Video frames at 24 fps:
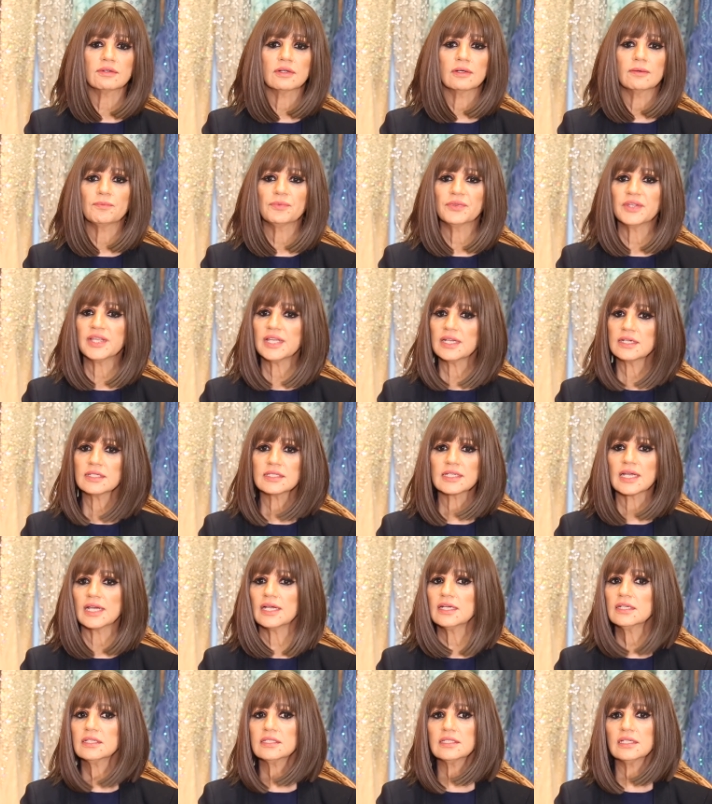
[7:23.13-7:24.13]
Um, the
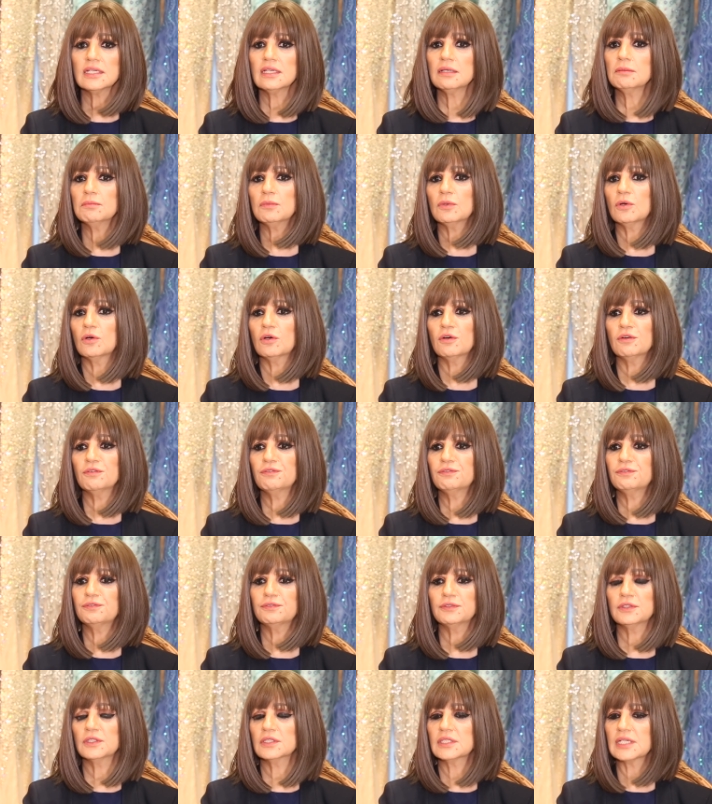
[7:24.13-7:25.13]
entire team
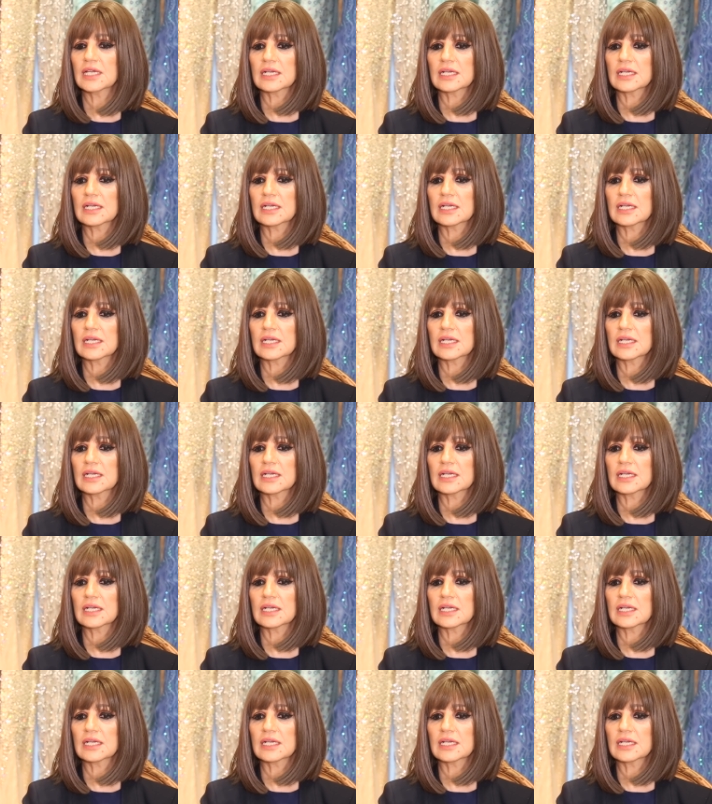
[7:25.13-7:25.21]
of uh,